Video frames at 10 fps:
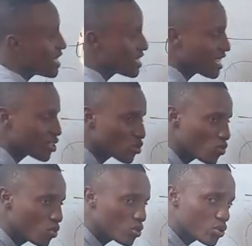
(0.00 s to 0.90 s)
tends
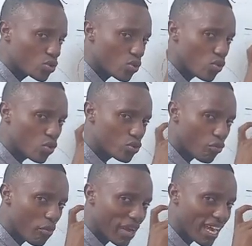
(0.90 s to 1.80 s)
to
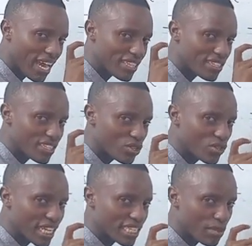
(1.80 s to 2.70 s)
form an ice, you
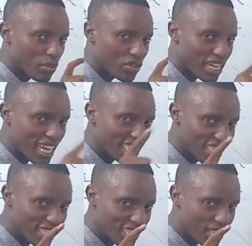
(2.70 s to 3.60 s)
learned about the latent
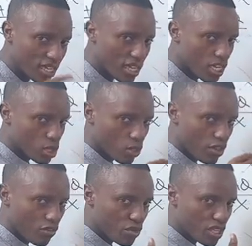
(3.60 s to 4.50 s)
heat. So
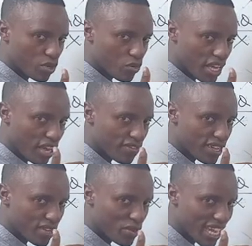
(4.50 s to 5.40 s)
if we
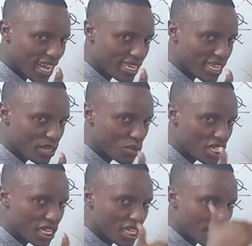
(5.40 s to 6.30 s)
had a liquid
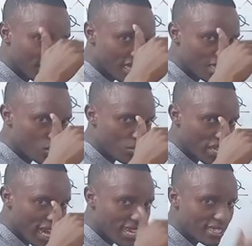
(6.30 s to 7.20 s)
turning to be
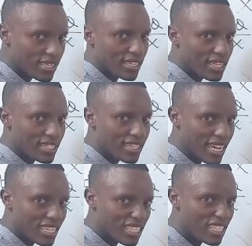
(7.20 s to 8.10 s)
ice, that's
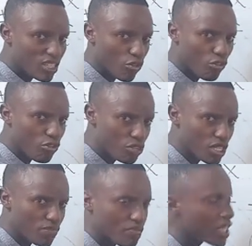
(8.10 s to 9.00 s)
latent heat of
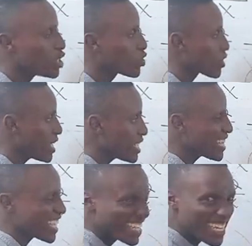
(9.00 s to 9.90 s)
fusion. So getting the
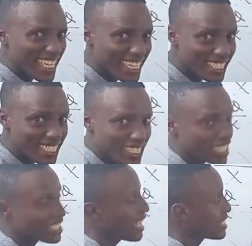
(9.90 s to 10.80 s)
heat
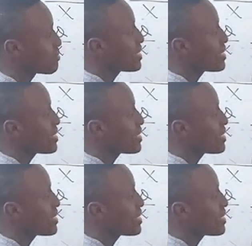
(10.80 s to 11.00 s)
that has